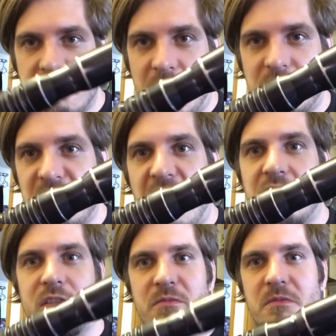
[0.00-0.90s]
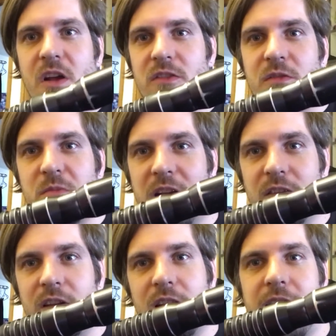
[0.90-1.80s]

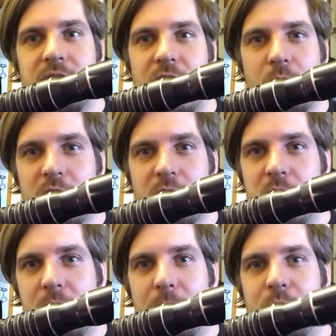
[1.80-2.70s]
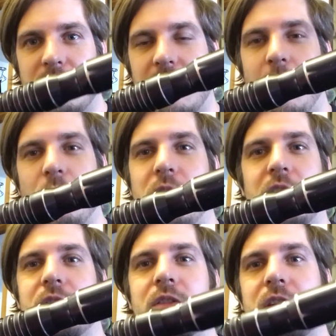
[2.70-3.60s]
customizing a lightsaber to me by putting
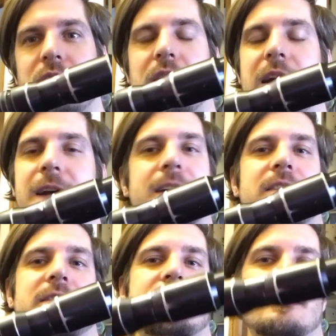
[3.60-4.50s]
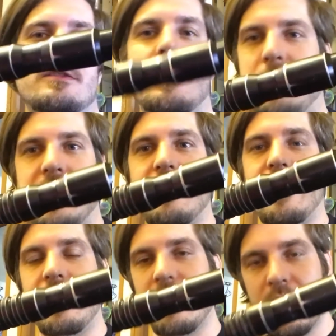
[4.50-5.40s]
O-rings on it. This is not my
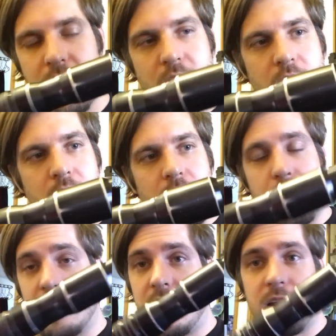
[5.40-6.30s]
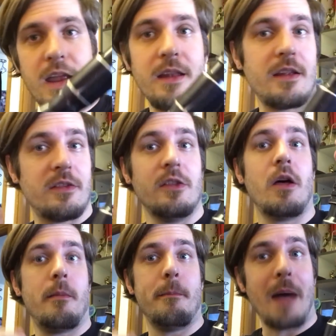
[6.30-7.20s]
thing. But then again, that's
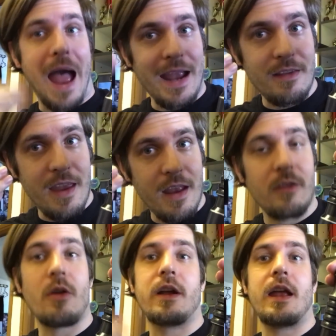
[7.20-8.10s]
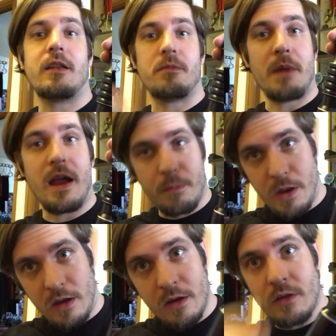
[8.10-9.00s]
not my thing, so again, it's my
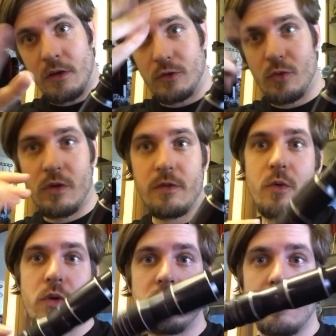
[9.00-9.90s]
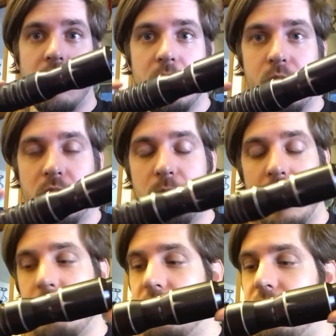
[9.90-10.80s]
opinion, not yours, of course, so yours
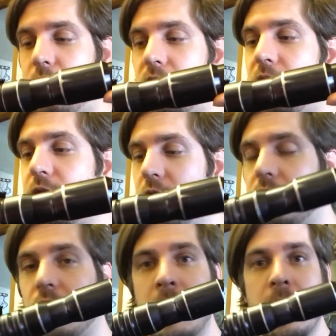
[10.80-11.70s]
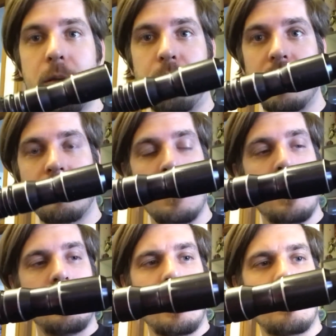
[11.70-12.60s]
may be very different. But
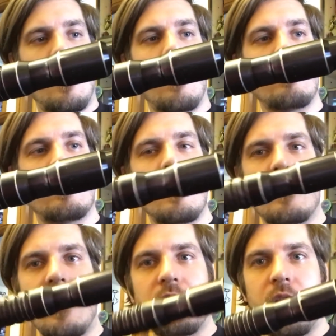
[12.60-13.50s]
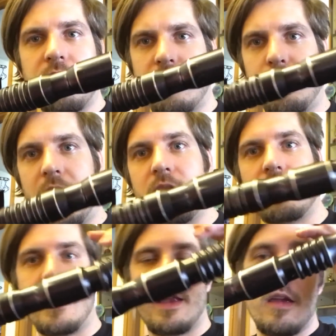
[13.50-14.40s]
yeah, the Ultrasabers does have his
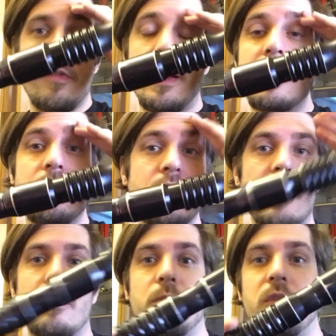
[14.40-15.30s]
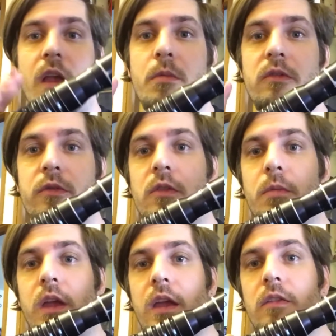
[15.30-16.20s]
place. Like, if I need to get some sabers for
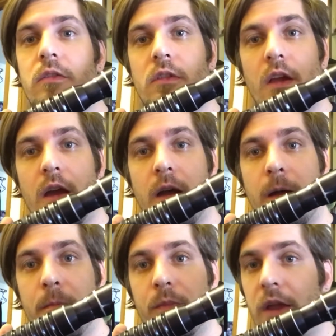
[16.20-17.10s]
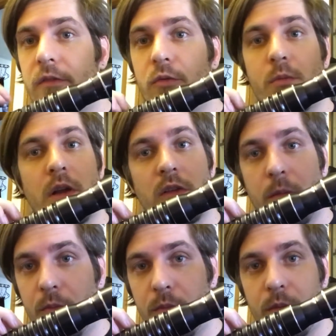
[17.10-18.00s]
some kids, like for my
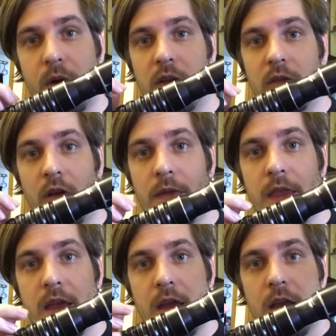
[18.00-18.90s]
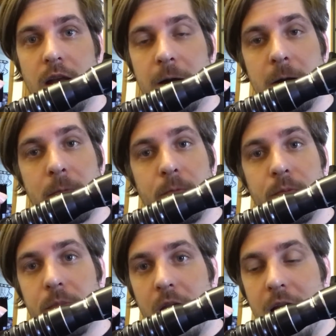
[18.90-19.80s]
sample, my son,
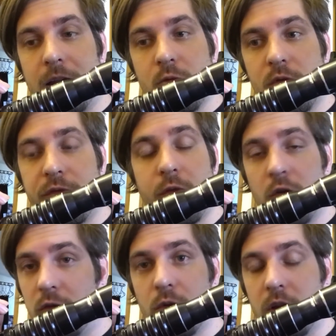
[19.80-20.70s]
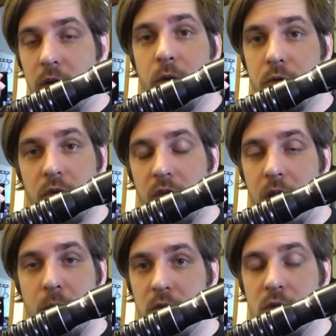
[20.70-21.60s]
I will first look at
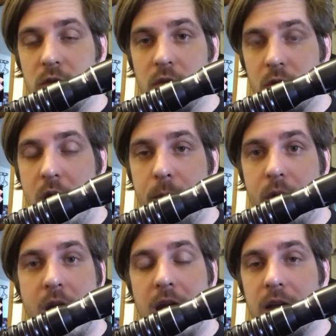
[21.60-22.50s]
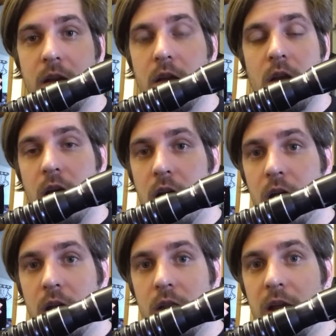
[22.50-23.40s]
Ultrasabers, just a grab rack,
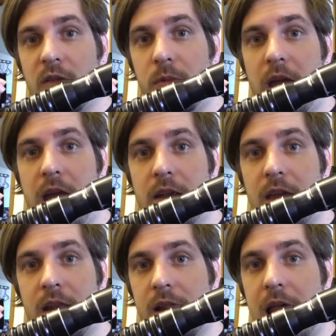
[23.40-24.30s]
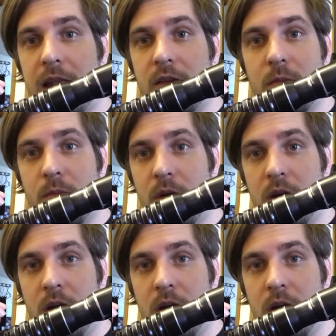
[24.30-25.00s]
a nice blade, and let him